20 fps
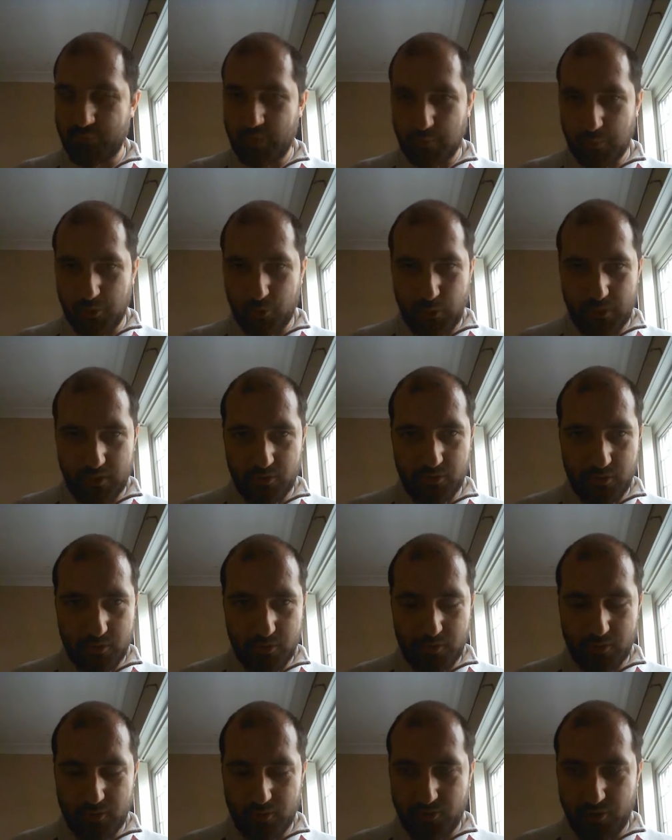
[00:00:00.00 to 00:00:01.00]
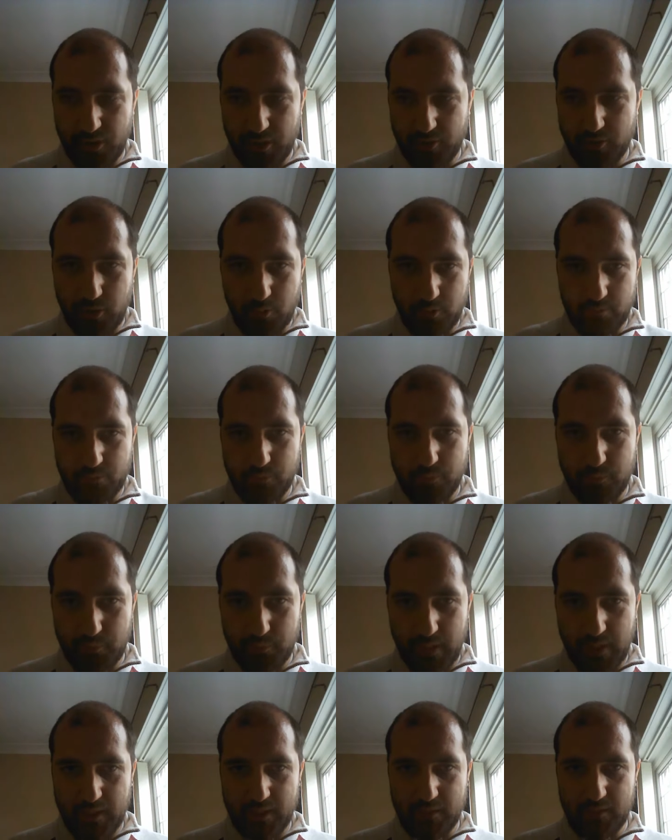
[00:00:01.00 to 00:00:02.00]
between the shared goal of
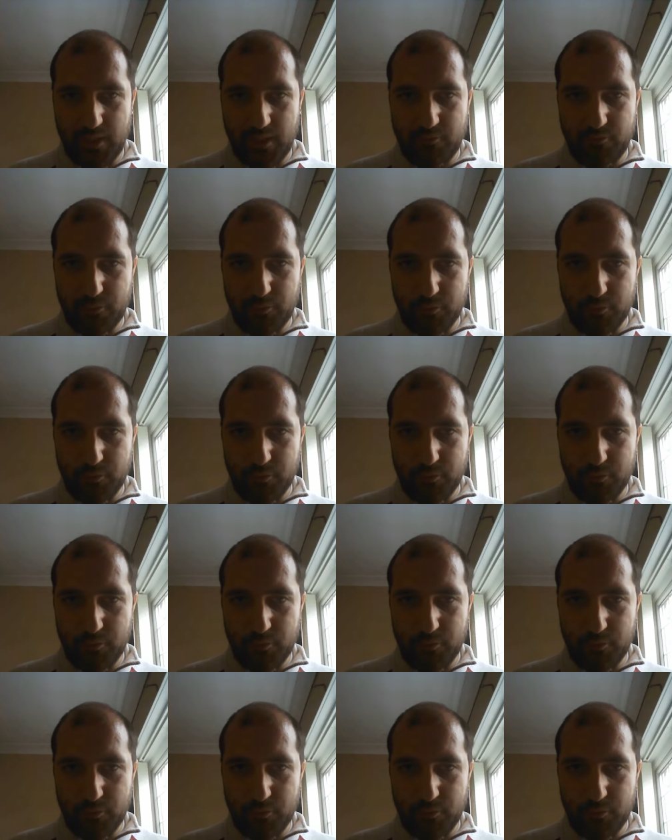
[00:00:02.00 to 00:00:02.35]
making Italian